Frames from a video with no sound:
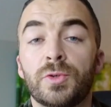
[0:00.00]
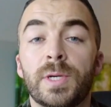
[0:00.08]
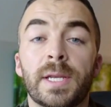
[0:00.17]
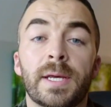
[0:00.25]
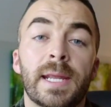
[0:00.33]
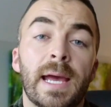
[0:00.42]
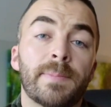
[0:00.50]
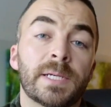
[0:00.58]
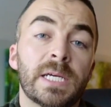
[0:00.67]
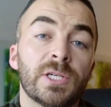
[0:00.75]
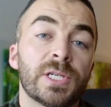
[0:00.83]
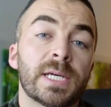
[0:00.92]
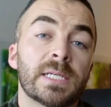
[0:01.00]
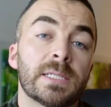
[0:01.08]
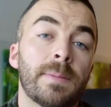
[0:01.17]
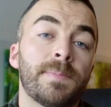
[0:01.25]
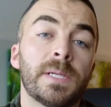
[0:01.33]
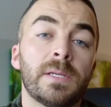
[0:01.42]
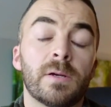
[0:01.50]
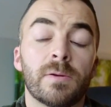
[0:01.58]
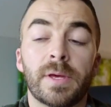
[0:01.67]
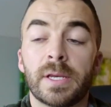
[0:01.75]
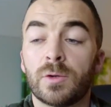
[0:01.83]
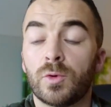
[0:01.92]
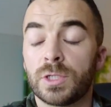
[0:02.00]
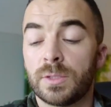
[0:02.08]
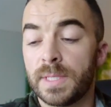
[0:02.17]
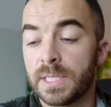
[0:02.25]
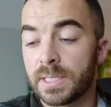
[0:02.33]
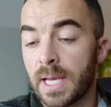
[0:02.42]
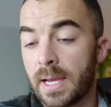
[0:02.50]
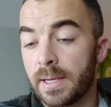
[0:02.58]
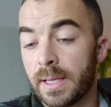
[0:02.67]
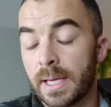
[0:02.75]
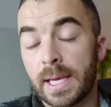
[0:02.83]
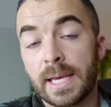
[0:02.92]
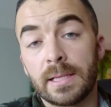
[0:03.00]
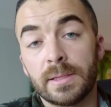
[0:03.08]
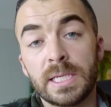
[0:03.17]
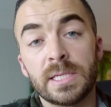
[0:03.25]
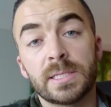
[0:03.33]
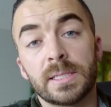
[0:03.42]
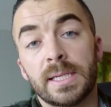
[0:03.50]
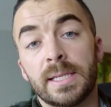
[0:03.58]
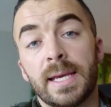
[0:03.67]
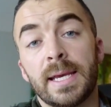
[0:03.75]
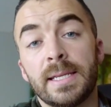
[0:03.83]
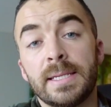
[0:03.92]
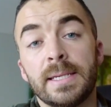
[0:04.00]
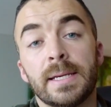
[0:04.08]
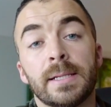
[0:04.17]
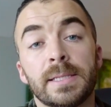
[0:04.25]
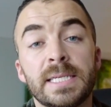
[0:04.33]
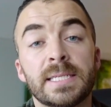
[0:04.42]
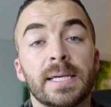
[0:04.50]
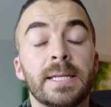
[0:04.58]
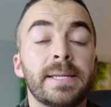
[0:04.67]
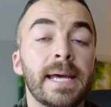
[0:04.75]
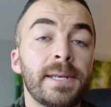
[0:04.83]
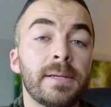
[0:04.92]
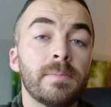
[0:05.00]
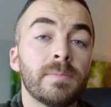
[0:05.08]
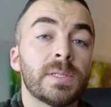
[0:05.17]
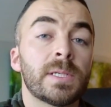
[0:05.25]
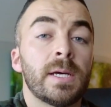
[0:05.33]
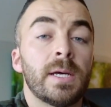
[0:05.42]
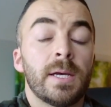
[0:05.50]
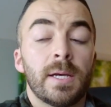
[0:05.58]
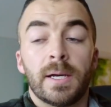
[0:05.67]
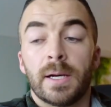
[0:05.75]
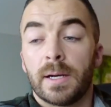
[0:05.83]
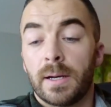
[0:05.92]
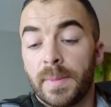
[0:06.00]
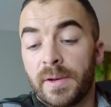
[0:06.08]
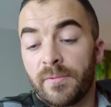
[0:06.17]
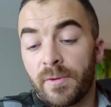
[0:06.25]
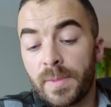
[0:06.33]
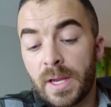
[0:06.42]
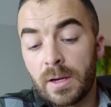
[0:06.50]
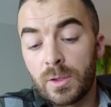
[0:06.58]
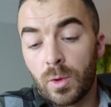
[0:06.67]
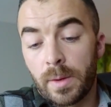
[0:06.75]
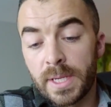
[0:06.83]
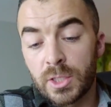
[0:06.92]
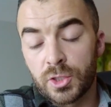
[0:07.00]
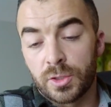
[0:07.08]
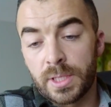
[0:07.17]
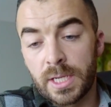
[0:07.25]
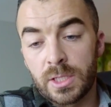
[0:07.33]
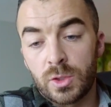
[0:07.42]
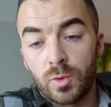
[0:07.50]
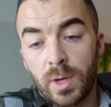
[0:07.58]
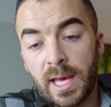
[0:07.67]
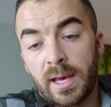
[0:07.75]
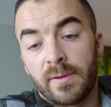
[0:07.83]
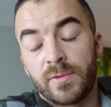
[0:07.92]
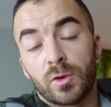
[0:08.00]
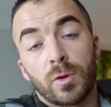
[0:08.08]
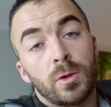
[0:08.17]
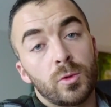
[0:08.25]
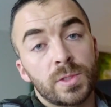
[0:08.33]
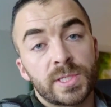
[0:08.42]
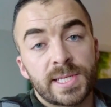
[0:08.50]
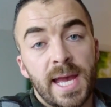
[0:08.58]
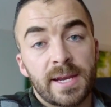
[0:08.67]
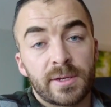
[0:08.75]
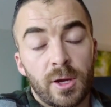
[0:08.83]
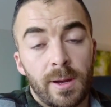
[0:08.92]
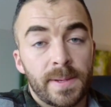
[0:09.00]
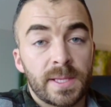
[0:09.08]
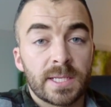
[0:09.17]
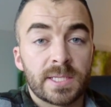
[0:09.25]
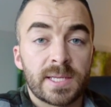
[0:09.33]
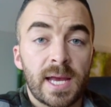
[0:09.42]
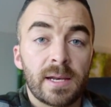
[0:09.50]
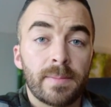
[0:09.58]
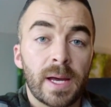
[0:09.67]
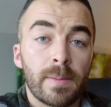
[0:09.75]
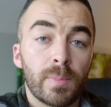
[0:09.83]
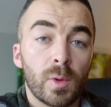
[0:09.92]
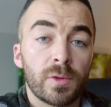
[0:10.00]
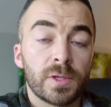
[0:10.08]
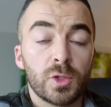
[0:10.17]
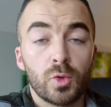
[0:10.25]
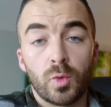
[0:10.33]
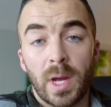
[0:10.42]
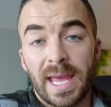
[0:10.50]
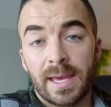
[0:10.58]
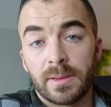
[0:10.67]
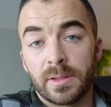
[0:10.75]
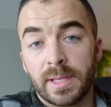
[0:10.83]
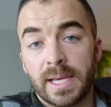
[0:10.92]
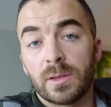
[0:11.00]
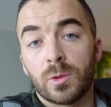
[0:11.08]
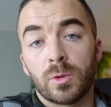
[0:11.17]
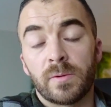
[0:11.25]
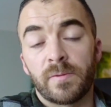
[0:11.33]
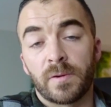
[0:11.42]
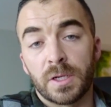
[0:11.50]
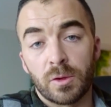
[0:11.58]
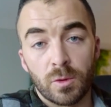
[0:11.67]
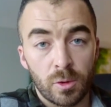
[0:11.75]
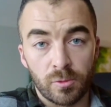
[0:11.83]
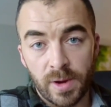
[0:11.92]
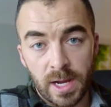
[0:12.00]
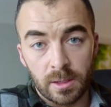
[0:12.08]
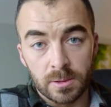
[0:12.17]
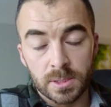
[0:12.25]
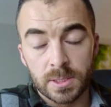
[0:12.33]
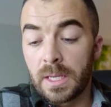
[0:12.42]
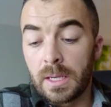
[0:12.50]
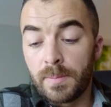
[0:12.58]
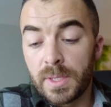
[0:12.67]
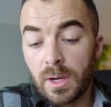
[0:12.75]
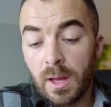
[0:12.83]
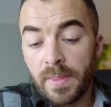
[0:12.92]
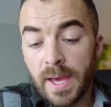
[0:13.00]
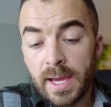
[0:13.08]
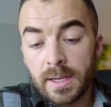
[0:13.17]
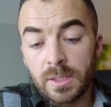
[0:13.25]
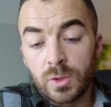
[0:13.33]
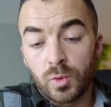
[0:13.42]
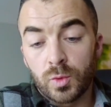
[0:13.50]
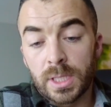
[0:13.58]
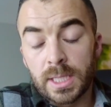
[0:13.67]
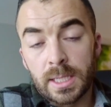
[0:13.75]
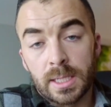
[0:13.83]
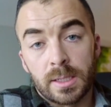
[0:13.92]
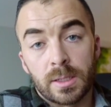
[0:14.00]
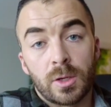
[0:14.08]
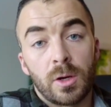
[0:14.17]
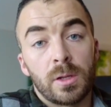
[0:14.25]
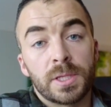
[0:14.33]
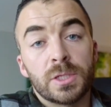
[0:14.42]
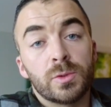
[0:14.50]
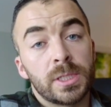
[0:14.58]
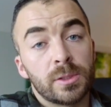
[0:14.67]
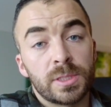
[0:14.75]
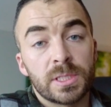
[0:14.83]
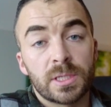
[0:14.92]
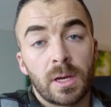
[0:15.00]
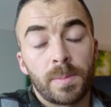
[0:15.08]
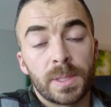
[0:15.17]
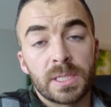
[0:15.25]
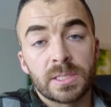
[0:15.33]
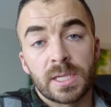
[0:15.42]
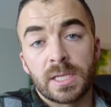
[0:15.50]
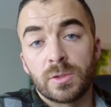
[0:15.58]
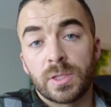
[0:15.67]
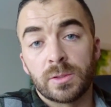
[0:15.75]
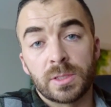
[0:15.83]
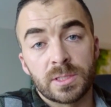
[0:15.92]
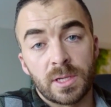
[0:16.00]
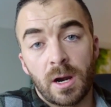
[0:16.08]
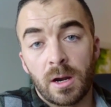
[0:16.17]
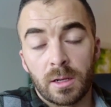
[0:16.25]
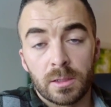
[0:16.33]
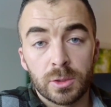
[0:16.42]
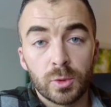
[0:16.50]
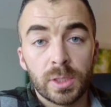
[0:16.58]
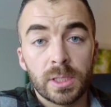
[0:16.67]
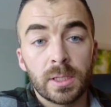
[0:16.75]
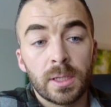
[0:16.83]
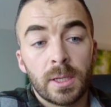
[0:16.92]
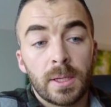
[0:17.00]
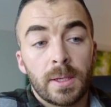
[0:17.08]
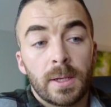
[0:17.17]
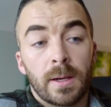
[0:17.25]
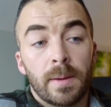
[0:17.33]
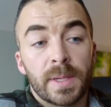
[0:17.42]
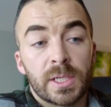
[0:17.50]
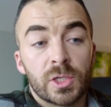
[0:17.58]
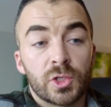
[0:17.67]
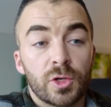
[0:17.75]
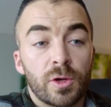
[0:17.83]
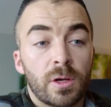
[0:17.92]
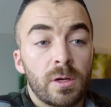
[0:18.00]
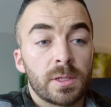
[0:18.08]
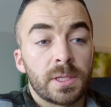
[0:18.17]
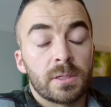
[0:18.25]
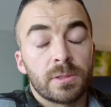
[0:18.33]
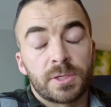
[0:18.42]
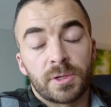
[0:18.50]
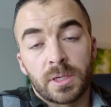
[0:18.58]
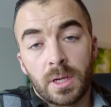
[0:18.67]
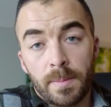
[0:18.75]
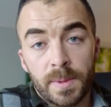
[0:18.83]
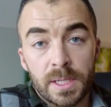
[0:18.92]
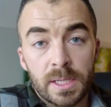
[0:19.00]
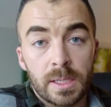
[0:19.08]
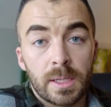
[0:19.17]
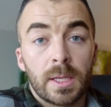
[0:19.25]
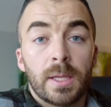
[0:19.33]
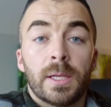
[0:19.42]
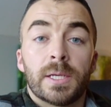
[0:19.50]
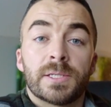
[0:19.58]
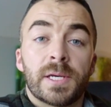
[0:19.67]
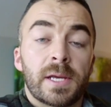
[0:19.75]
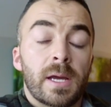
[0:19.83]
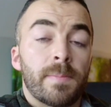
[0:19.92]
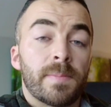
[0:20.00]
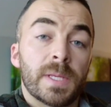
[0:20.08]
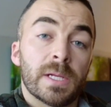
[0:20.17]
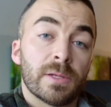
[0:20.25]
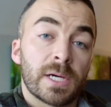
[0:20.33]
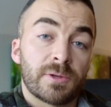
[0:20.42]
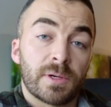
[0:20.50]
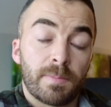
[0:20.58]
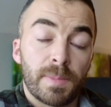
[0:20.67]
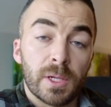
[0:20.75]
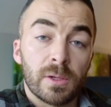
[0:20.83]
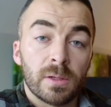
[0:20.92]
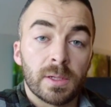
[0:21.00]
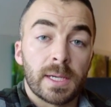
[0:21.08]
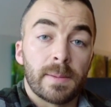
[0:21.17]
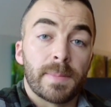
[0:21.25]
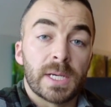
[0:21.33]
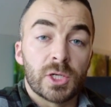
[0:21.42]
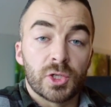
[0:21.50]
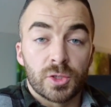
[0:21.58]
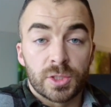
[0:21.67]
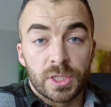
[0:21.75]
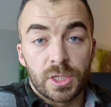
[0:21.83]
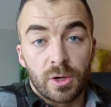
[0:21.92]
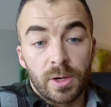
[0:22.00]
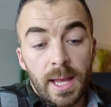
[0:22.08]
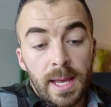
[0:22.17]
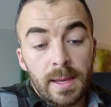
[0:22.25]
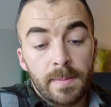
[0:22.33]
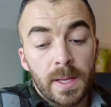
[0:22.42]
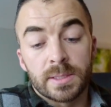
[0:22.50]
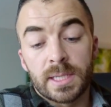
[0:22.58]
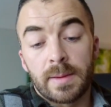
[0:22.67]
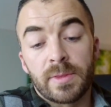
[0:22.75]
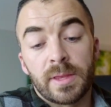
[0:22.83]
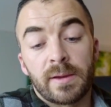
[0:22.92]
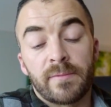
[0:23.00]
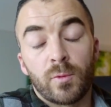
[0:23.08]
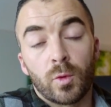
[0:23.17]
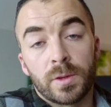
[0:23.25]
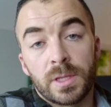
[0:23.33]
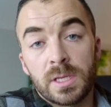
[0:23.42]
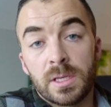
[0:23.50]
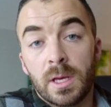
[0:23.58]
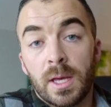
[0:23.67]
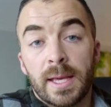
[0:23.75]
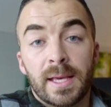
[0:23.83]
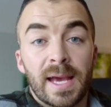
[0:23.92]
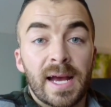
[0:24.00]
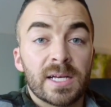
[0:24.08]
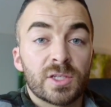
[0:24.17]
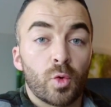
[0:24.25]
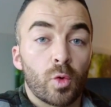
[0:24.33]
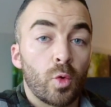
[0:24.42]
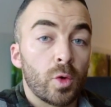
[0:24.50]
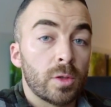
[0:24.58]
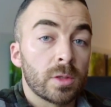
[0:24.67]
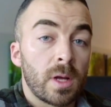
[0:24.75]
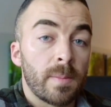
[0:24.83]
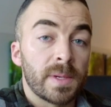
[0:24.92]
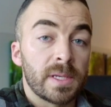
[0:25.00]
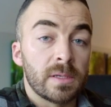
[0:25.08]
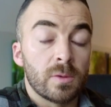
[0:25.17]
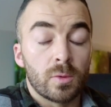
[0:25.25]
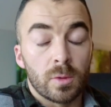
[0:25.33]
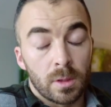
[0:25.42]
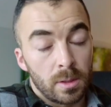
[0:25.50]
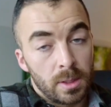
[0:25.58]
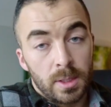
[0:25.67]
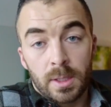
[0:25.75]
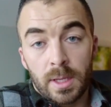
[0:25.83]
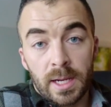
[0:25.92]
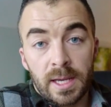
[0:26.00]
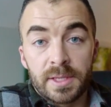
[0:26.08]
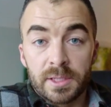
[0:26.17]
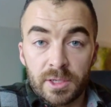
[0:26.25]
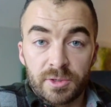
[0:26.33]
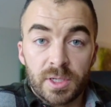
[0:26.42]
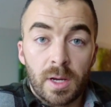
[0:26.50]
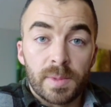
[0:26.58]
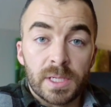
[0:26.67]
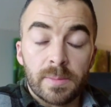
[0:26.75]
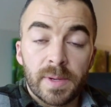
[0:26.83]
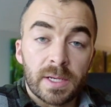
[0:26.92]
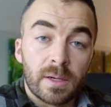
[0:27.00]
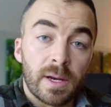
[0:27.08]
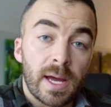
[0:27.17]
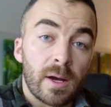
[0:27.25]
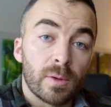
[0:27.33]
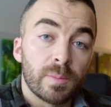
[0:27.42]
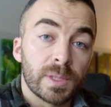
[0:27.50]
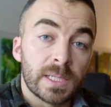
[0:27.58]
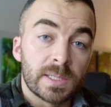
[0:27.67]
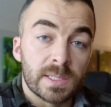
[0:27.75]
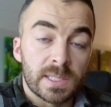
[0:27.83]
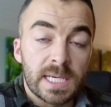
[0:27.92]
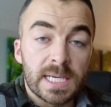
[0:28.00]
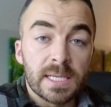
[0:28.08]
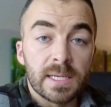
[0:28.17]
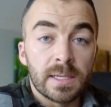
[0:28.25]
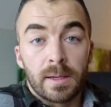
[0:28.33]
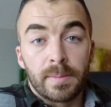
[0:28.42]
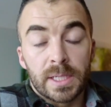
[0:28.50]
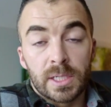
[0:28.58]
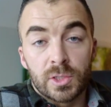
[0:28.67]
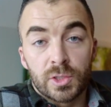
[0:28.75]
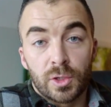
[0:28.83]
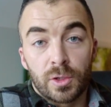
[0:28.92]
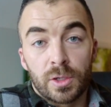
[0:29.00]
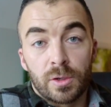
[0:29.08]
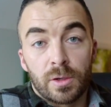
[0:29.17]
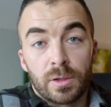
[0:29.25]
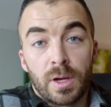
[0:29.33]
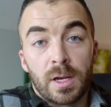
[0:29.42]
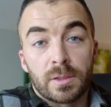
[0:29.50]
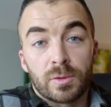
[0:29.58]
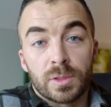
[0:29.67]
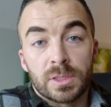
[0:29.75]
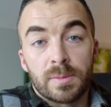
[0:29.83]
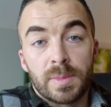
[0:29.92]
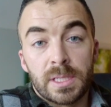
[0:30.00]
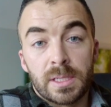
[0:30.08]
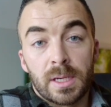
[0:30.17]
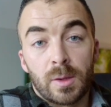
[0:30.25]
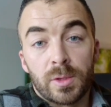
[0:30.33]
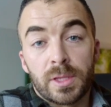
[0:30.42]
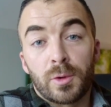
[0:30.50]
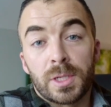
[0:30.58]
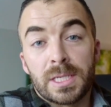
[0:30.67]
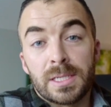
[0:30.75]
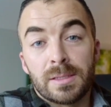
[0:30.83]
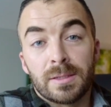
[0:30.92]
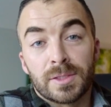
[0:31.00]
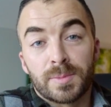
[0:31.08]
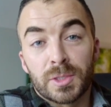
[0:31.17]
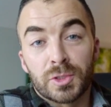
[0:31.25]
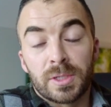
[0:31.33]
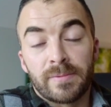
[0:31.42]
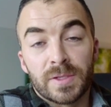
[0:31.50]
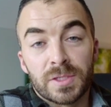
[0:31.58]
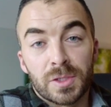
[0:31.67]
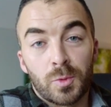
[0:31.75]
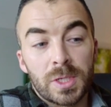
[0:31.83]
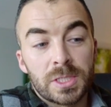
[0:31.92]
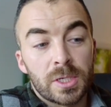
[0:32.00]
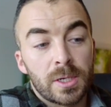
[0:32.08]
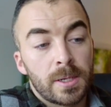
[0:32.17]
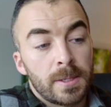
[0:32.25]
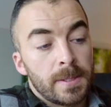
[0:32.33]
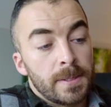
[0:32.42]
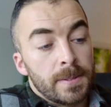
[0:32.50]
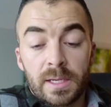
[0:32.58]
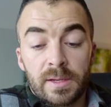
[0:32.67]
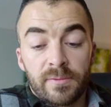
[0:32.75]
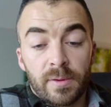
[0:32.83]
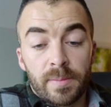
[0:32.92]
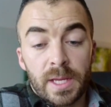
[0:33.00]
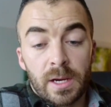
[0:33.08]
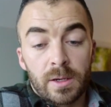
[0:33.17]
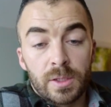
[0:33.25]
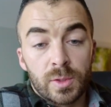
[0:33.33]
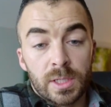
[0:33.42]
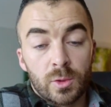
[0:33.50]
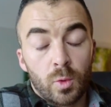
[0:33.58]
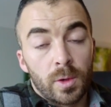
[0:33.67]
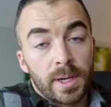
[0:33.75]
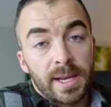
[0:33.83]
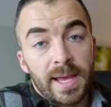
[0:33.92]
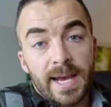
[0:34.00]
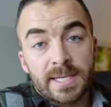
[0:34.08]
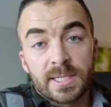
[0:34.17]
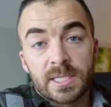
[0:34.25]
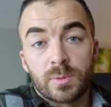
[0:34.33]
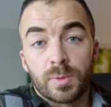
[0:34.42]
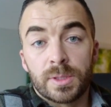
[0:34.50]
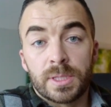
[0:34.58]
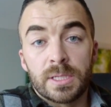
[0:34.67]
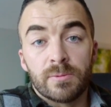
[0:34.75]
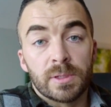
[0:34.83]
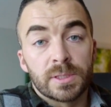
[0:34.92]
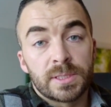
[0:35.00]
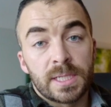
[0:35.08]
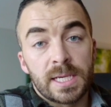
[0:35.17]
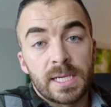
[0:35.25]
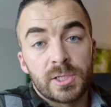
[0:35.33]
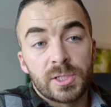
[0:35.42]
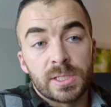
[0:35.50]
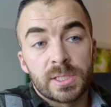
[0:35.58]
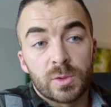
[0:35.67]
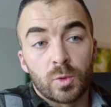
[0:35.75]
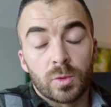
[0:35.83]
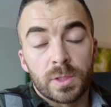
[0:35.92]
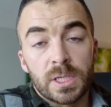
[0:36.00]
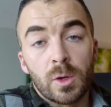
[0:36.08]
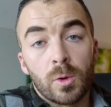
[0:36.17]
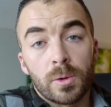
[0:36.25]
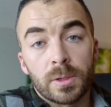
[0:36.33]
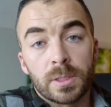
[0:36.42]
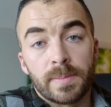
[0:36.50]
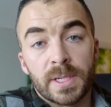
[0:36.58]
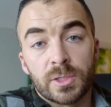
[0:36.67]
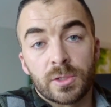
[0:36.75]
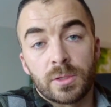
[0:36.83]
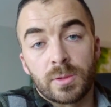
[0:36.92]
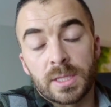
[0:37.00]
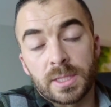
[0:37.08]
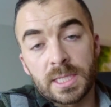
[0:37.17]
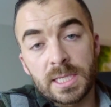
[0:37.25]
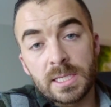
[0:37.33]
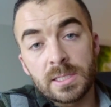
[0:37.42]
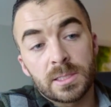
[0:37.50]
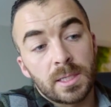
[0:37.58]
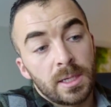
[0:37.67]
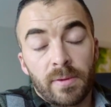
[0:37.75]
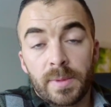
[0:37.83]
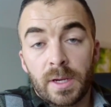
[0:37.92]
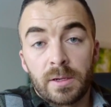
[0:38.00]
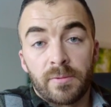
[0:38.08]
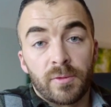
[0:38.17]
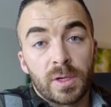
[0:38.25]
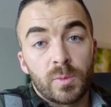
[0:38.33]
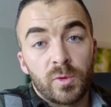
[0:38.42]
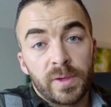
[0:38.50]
you get an application accepted, you're then going to be signing a lease and any lease addendums. And from there, you want to make sure that you have your own signed copy that's signed by both you and the landlord for your own records. And beyond that, you can call the utilities companies, any utilities that aren't included, making sure you're calling the electric company, setting up the electric bill and making sure it's in your name. Same thing for the gas or oil company, or again, the electric company, depending on how the place is heated, and making sure you're not going to be without heat, especially if it's in the winter. And from there, you can coordinate access with the real estate agents or the owner to make sure you get the keys. From there, you're free to move